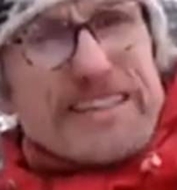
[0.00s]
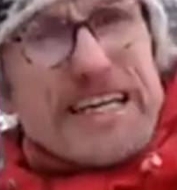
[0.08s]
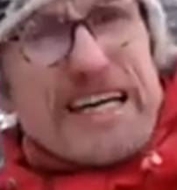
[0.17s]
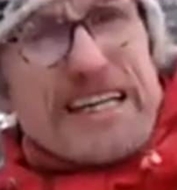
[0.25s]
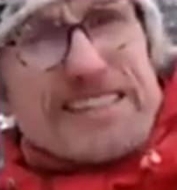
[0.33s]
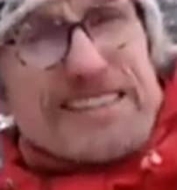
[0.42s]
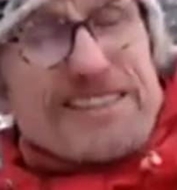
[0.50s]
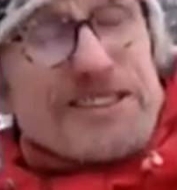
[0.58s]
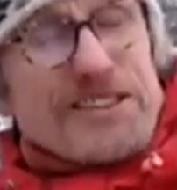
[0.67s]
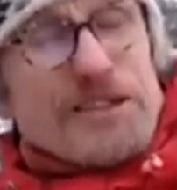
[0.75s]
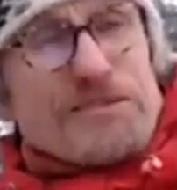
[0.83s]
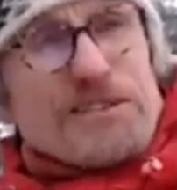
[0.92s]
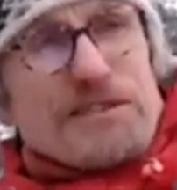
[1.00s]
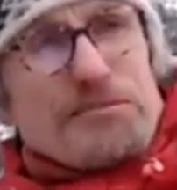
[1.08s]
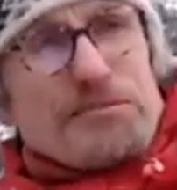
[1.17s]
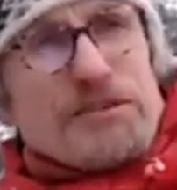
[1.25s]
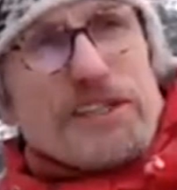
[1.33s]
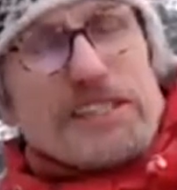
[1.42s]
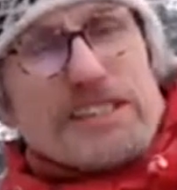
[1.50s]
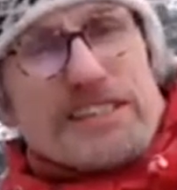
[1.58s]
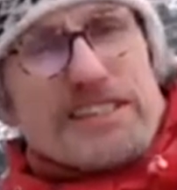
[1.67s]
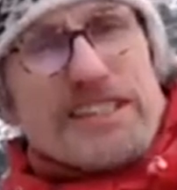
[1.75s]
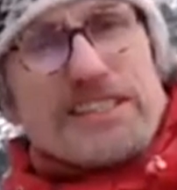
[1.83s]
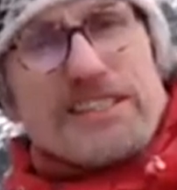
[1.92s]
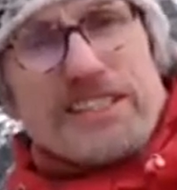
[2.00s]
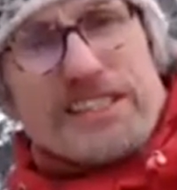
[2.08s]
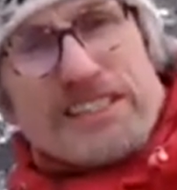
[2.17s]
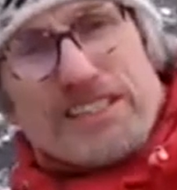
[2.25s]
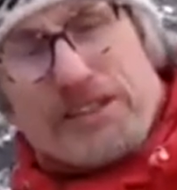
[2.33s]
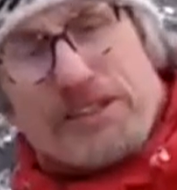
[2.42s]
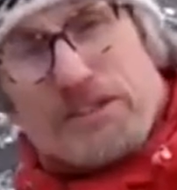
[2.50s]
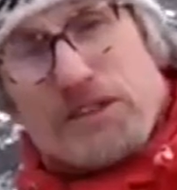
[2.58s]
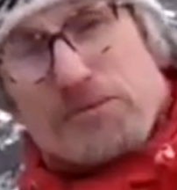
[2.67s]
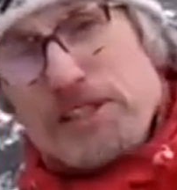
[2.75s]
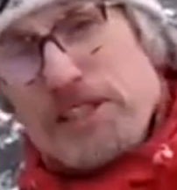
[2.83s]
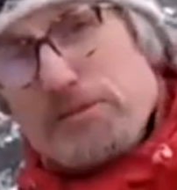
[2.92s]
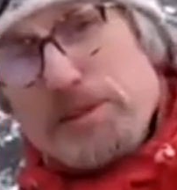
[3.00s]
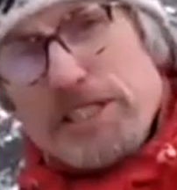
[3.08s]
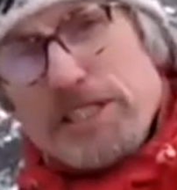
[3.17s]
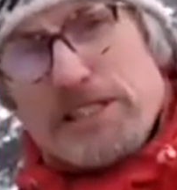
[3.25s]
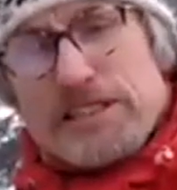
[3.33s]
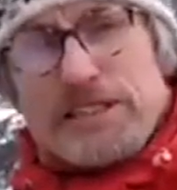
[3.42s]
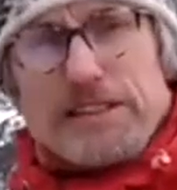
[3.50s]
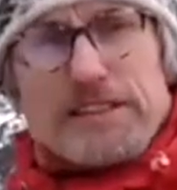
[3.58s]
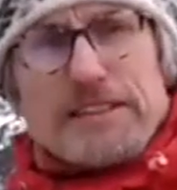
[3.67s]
and you know uh, prevent extinction of so many species